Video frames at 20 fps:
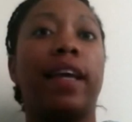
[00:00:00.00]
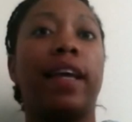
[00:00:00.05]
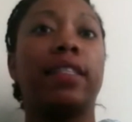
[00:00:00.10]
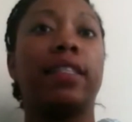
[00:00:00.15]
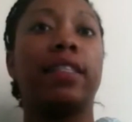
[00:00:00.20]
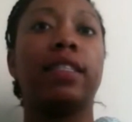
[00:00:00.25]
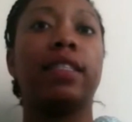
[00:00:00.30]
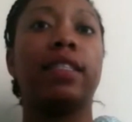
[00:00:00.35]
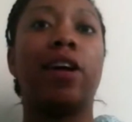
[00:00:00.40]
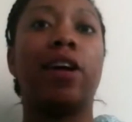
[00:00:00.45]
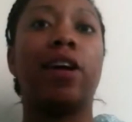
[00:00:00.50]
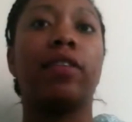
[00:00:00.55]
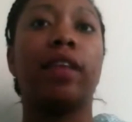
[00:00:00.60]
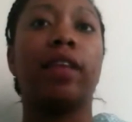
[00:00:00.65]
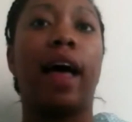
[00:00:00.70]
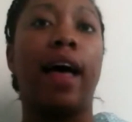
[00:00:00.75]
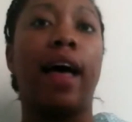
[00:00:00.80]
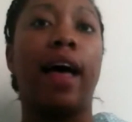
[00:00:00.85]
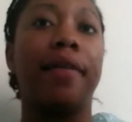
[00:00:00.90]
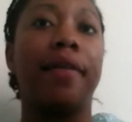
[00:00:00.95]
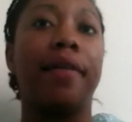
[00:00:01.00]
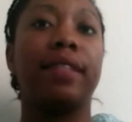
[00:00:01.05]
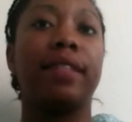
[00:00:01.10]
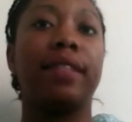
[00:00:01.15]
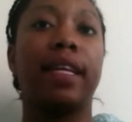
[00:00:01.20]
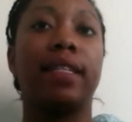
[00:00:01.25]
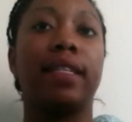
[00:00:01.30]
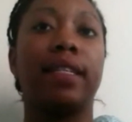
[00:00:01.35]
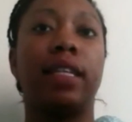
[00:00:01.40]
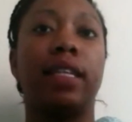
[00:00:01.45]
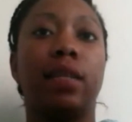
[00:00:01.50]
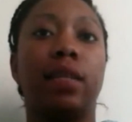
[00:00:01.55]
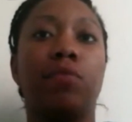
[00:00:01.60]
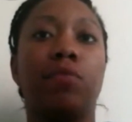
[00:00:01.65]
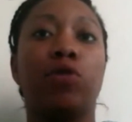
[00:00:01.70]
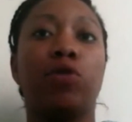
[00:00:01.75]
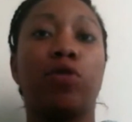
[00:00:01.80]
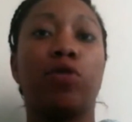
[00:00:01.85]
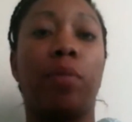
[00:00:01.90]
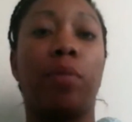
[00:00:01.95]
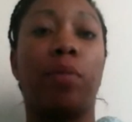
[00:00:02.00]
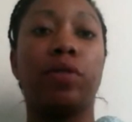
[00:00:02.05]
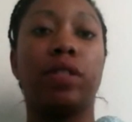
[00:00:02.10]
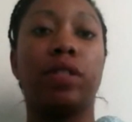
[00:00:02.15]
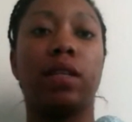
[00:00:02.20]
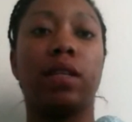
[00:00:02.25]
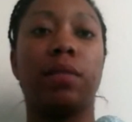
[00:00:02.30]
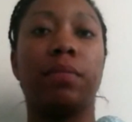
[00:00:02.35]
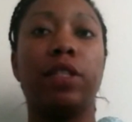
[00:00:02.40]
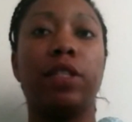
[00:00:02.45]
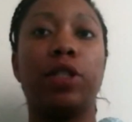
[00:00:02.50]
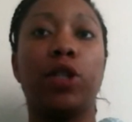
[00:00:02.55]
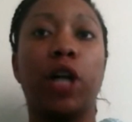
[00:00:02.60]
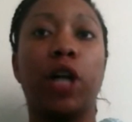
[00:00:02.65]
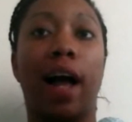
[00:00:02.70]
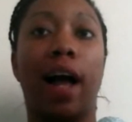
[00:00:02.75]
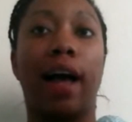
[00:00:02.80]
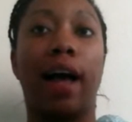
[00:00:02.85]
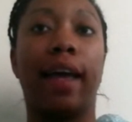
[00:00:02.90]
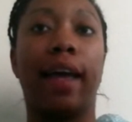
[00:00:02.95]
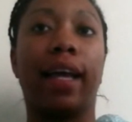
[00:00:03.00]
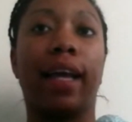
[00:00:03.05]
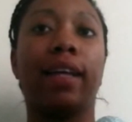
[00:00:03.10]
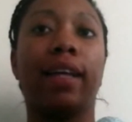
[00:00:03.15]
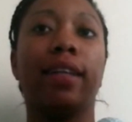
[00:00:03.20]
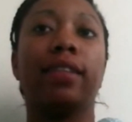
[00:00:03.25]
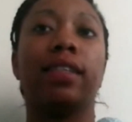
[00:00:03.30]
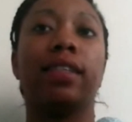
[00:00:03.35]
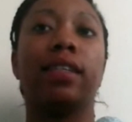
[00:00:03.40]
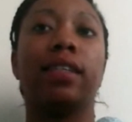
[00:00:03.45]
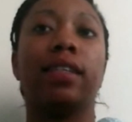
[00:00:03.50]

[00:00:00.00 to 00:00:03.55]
the phases in our lives that seem troublesome and trying,